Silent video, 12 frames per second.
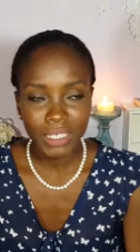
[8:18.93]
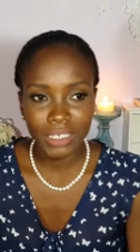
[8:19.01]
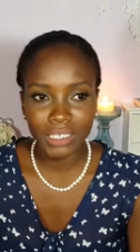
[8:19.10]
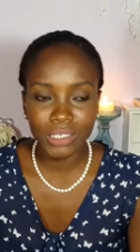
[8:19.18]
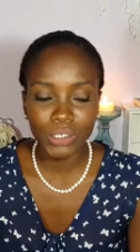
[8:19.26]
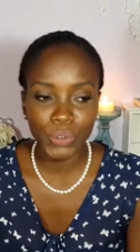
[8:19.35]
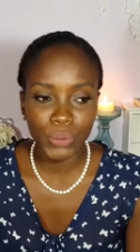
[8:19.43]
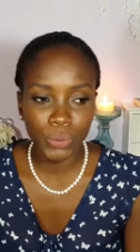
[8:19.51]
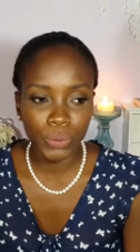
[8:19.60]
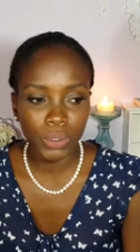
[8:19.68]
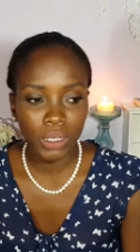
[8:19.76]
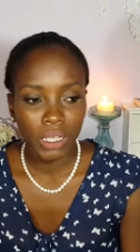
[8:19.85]

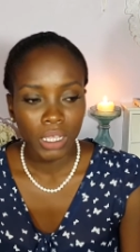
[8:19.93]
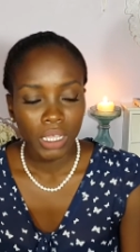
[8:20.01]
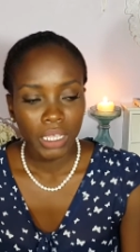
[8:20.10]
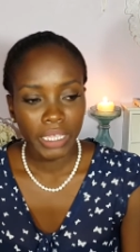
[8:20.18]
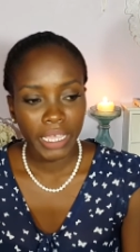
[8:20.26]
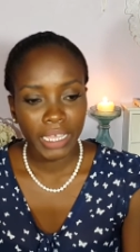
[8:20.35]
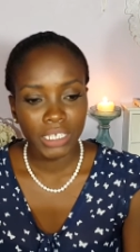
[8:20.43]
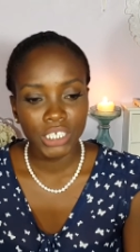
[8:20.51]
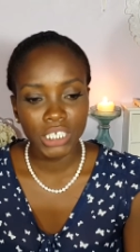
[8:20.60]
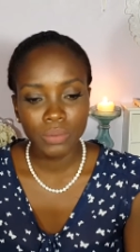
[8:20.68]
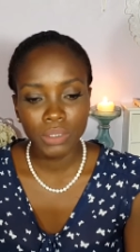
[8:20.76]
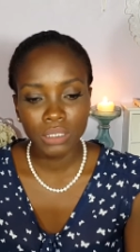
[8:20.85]
So yeah,
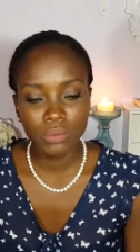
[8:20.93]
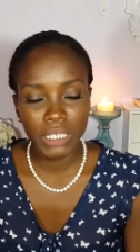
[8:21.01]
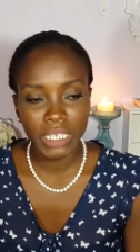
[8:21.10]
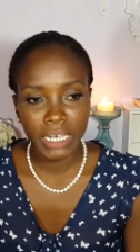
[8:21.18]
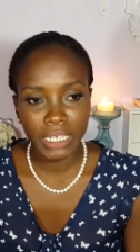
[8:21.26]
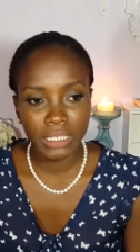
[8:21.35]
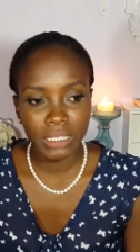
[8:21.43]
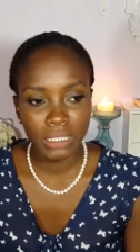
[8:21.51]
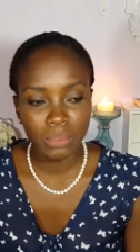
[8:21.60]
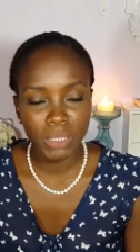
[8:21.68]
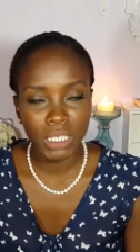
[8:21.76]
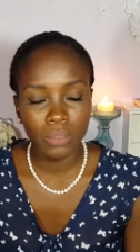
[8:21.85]
she was really nice
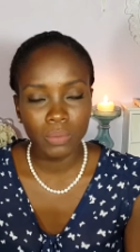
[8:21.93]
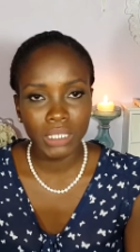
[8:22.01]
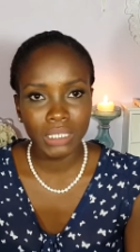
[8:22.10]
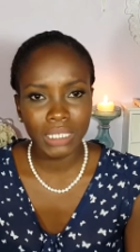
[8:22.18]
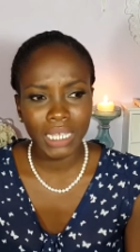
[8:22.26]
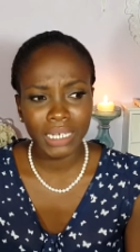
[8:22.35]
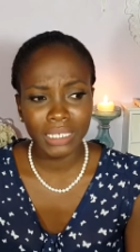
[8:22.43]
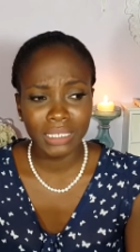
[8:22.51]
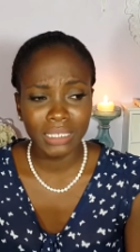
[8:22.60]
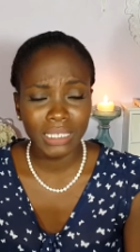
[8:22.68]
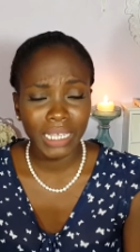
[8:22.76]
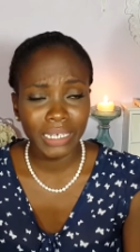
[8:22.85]
to me. We sat in
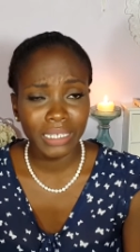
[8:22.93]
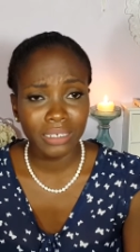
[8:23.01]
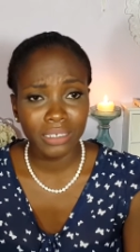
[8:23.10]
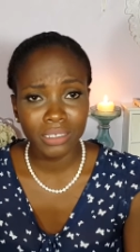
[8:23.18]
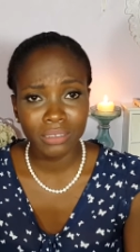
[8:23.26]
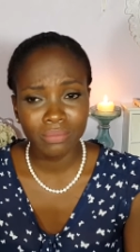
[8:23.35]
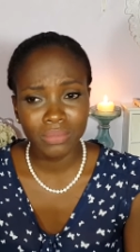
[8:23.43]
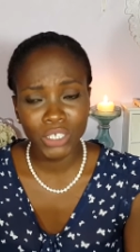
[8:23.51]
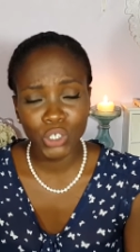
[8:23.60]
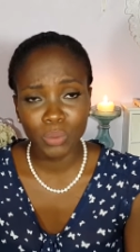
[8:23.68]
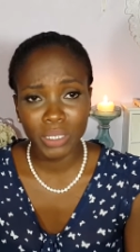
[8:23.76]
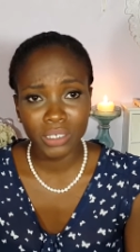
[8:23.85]
these tiny little
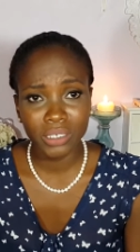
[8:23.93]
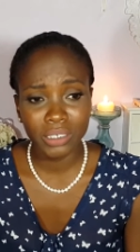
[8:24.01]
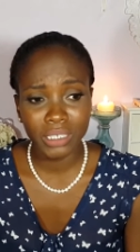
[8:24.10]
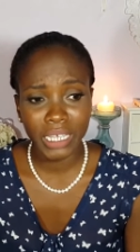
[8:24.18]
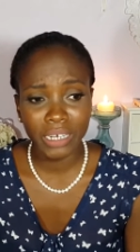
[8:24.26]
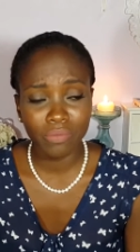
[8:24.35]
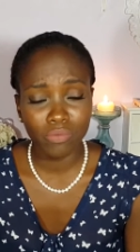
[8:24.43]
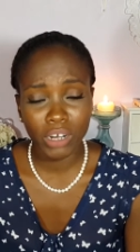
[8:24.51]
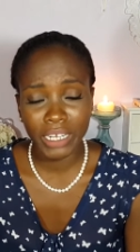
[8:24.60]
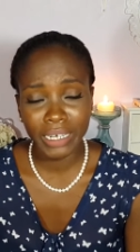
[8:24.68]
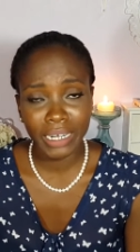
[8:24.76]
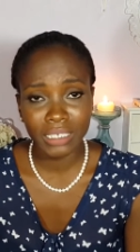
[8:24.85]
cubicles kind of
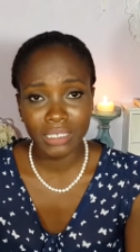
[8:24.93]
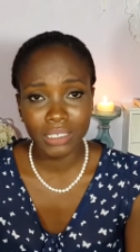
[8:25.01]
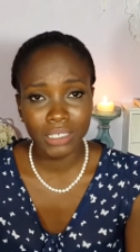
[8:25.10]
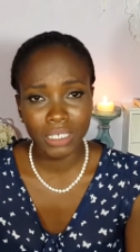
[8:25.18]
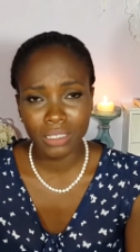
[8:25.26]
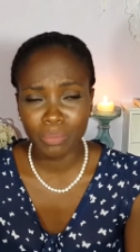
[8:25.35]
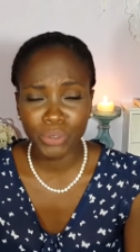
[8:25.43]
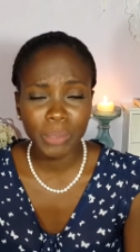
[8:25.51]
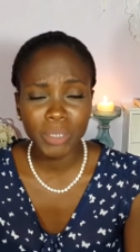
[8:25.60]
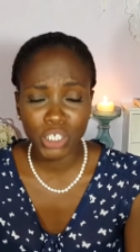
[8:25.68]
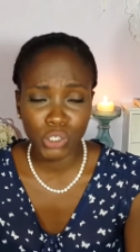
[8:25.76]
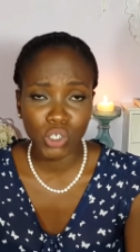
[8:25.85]
right next to each other, pretty
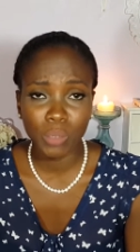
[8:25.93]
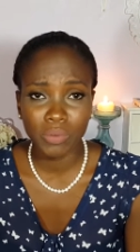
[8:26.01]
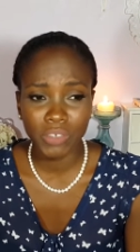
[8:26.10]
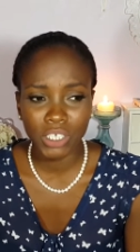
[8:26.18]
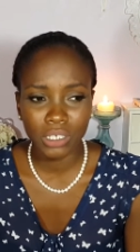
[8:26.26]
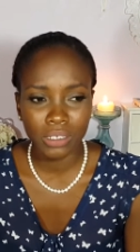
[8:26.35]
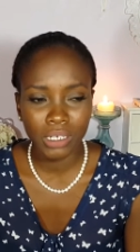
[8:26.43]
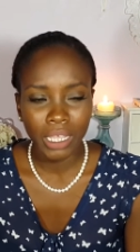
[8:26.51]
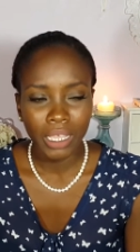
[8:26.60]
much on top of each other.